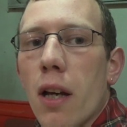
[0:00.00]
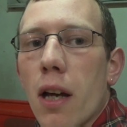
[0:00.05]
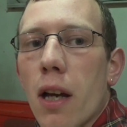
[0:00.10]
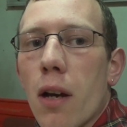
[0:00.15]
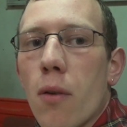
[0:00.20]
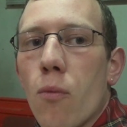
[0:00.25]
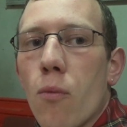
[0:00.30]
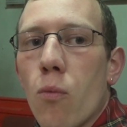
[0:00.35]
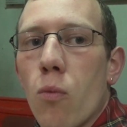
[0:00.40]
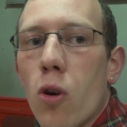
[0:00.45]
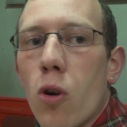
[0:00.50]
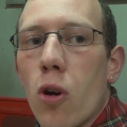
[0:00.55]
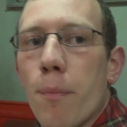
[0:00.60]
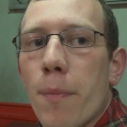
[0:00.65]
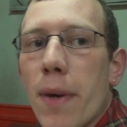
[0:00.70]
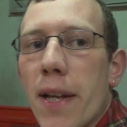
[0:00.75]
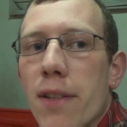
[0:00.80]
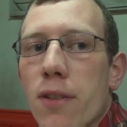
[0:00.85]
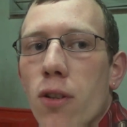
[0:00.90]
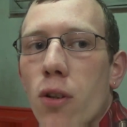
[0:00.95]
and what
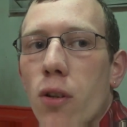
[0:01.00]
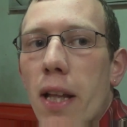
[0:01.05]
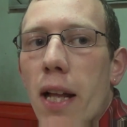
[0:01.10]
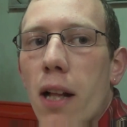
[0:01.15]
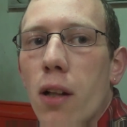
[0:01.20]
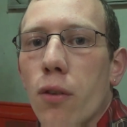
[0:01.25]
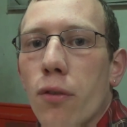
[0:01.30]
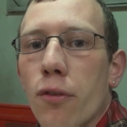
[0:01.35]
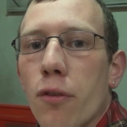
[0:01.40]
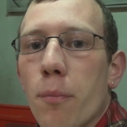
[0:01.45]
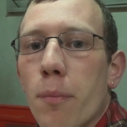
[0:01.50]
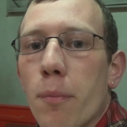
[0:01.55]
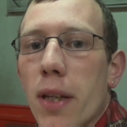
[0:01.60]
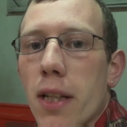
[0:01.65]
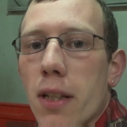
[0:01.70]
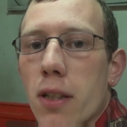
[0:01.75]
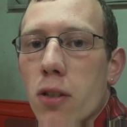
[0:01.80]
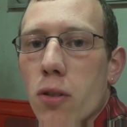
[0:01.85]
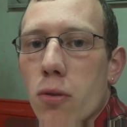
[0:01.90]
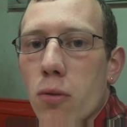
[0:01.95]
mental health
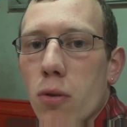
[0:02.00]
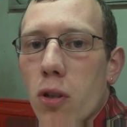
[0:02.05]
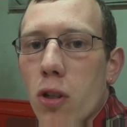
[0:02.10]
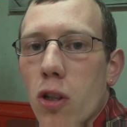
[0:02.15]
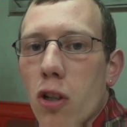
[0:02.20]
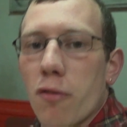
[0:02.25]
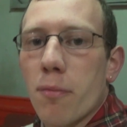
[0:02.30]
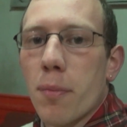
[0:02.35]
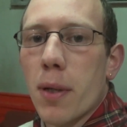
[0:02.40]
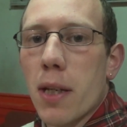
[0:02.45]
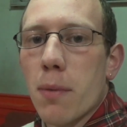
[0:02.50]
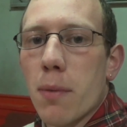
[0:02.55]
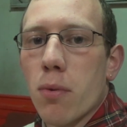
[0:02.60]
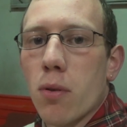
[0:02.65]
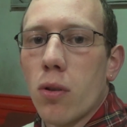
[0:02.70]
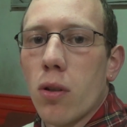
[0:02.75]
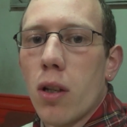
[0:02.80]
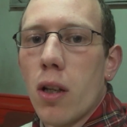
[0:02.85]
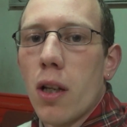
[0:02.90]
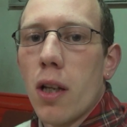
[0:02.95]
means to a lot of
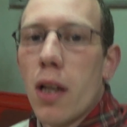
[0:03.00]
people.